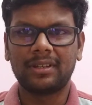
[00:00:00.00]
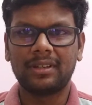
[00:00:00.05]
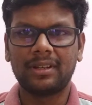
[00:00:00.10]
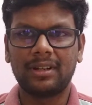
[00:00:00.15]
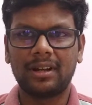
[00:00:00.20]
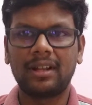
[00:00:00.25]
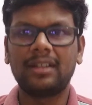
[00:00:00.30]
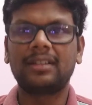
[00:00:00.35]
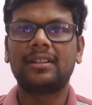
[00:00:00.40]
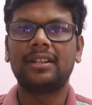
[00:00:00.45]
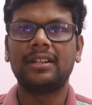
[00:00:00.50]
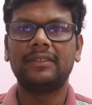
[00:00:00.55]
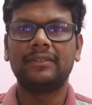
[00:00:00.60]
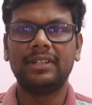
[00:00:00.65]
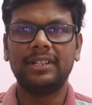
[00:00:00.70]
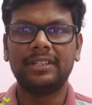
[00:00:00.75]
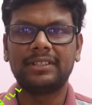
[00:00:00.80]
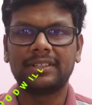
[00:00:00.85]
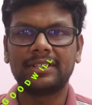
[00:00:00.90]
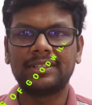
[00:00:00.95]
Already we
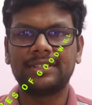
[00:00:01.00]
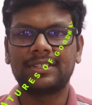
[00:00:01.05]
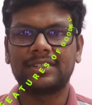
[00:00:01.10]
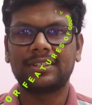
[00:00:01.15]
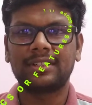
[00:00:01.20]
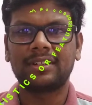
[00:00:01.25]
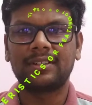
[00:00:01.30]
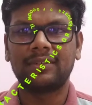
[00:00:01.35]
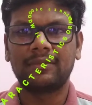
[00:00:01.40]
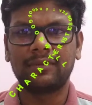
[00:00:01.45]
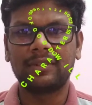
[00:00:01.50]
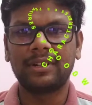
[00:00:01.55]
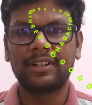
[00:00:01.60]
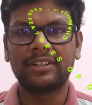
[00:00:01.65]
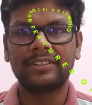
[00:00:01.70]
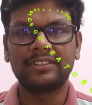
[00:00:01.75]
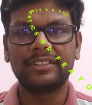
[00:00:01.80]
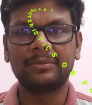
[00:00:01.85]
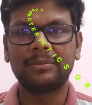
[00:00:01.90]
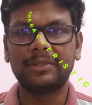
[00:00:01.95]
discussed what is
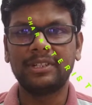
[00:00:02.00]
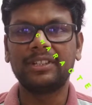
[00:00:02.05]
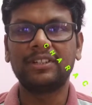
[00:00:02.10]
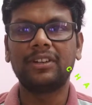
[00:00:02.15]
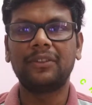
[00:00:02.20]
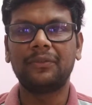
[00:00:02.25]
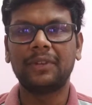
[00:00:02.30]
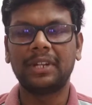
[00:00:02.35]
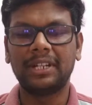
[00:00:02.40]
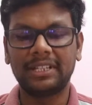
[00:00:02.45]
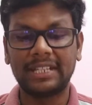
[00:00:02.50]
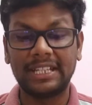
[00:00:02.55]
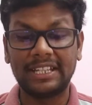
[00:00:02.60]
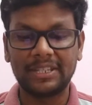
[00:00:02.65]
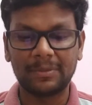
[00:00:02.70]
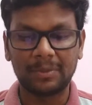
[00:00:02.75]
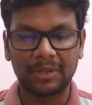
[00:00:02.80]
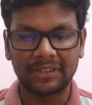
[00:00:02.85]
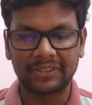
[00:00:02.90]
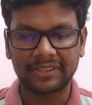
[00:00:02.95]
the meaning of
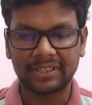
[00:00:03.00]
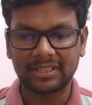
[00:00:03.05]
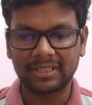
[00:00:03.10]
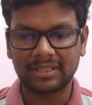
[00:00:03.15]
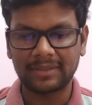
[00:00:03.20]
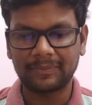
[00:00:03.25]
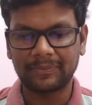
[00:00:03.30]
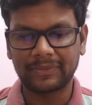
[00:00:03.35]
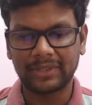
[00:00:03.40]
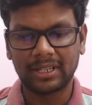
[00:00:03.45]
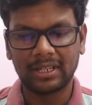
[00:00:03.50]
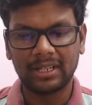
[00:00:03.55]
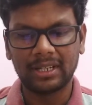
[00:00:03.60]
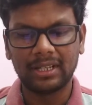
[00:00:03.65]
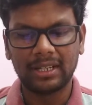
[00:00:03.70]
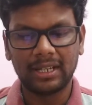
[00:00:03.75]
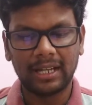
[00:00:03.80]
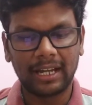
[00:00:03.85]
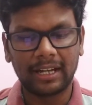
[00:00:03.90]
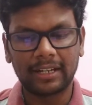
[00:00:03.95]
intangible asset,
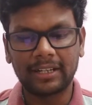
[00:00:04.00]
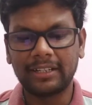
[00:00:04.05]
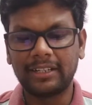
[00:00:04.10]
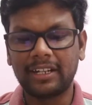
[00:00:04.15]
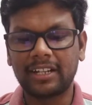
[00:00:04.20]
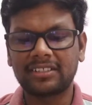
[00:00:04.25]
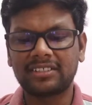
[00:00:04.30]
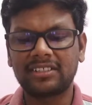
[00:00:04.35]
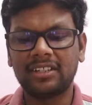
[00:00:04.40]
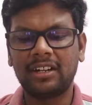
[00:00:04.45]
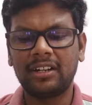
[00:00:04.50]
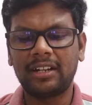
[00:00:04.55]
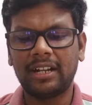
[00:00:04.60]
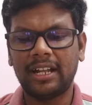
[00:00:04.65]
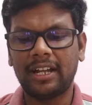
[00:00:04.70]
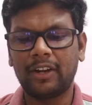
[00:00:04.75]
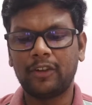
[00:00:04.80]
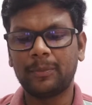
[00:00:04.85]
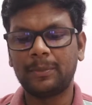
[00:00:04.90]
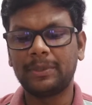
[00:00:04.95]
and it does not
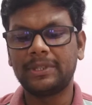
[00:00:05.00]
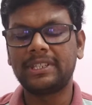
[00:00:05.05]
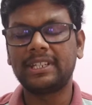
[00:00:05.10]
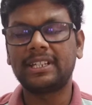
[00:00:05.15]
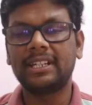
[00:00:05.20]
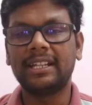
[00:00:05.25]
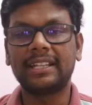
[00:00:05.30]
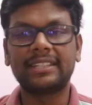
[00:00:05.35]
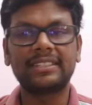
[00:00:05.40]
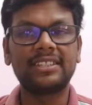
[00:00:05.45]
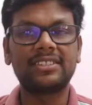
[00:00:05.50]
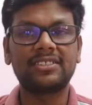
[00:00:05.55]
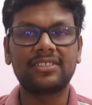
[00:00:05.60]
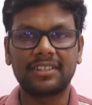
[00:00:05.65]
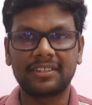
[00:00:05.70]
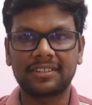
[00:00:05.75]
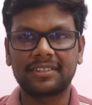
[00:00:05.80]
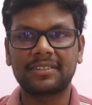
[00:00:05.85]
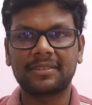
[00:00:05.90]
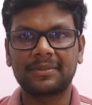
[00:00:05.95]
have physical
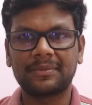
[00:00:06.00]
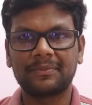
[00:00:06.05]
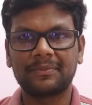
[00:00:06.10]
existence.